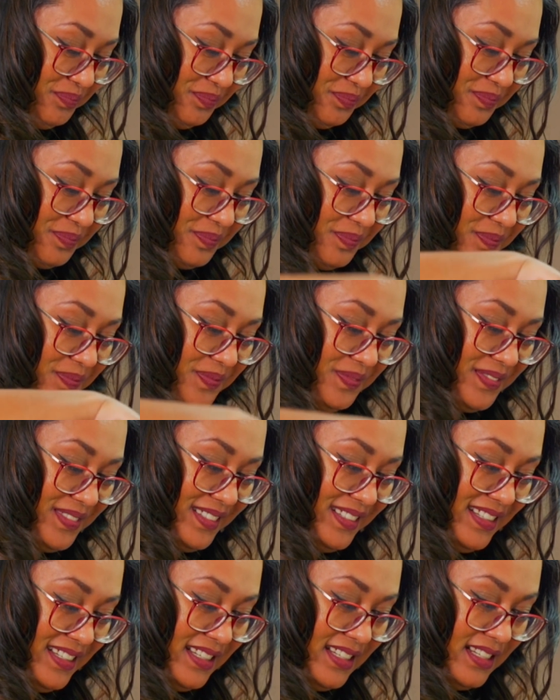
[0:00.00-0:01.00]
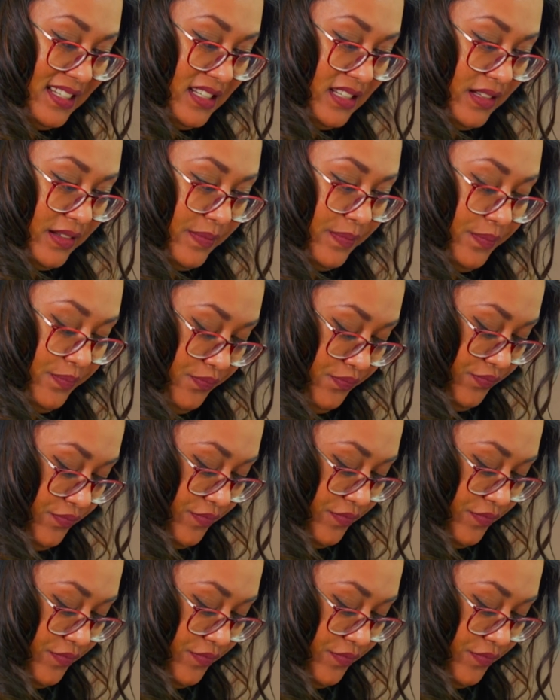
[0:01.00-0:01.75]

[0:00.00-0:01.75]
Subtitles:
(no one is talking)